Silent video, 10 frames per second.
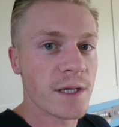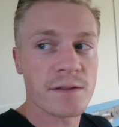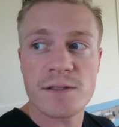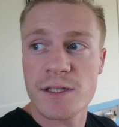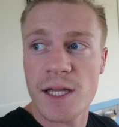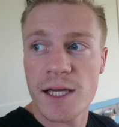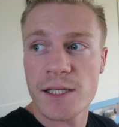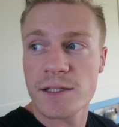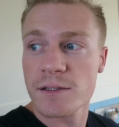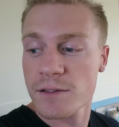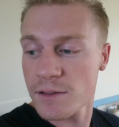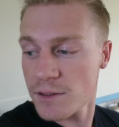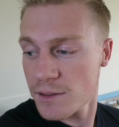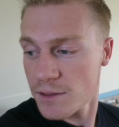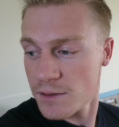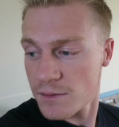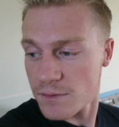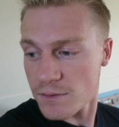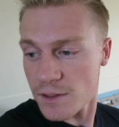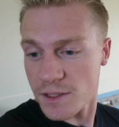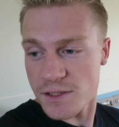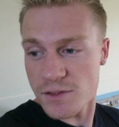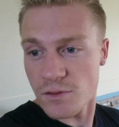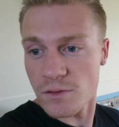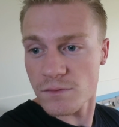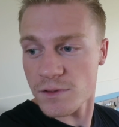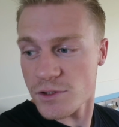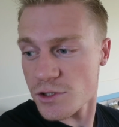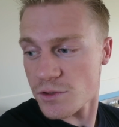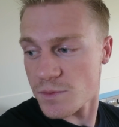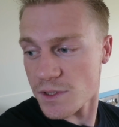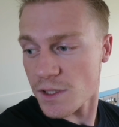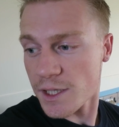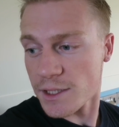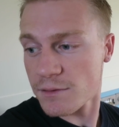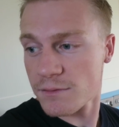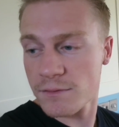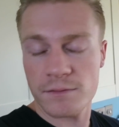but today it's not. The tubes are like